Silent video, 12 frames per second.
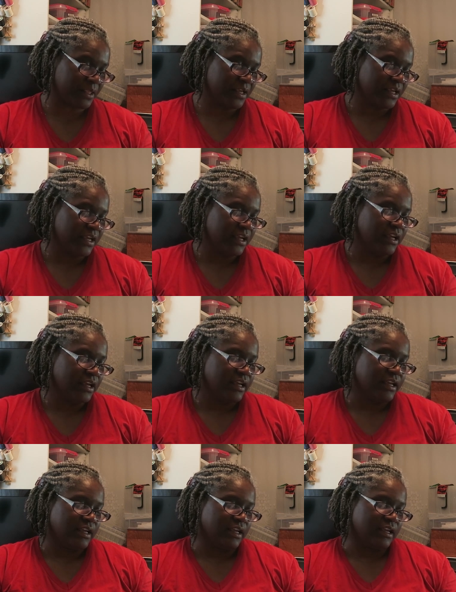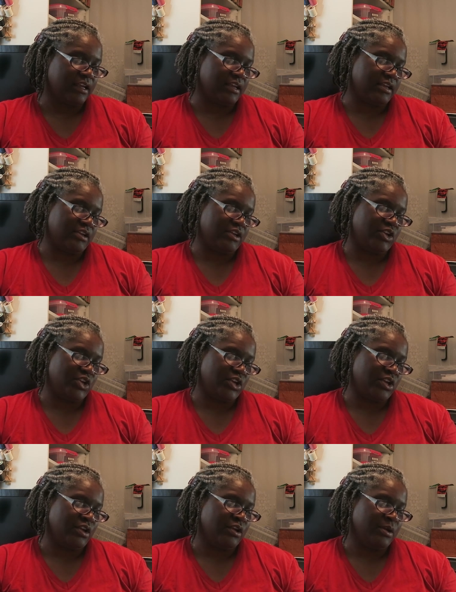
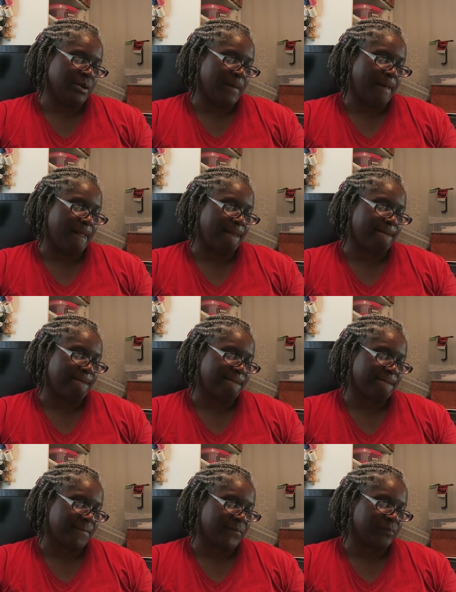(no one is talking)